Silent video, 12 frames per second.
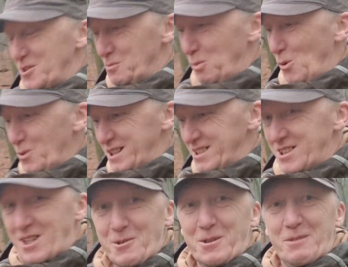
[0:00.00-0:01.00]
just walking
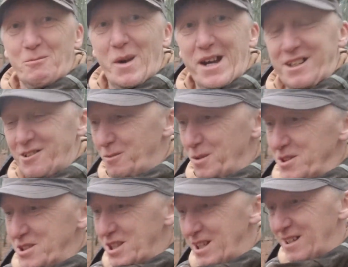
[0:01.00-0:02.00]
soaking wet in the
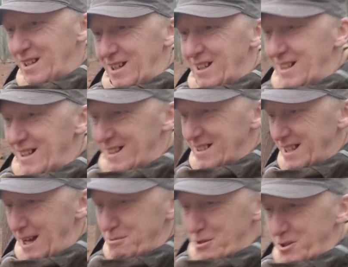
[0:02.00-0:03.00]
woods.
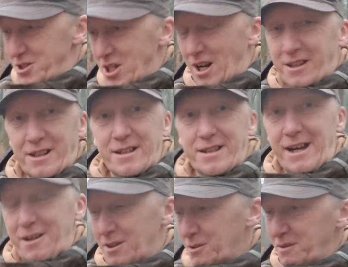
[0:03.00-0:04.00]
It's absolutely chucking it
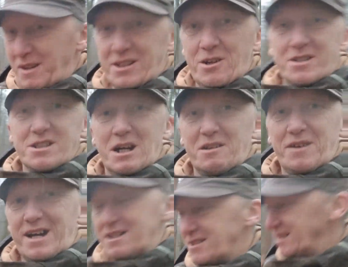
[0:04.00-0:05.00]
down. We've had a nice couple
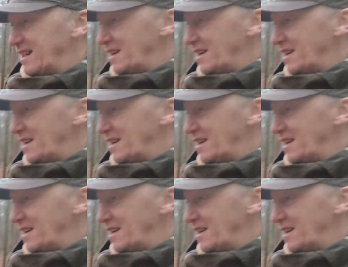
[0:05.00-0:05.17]
of hours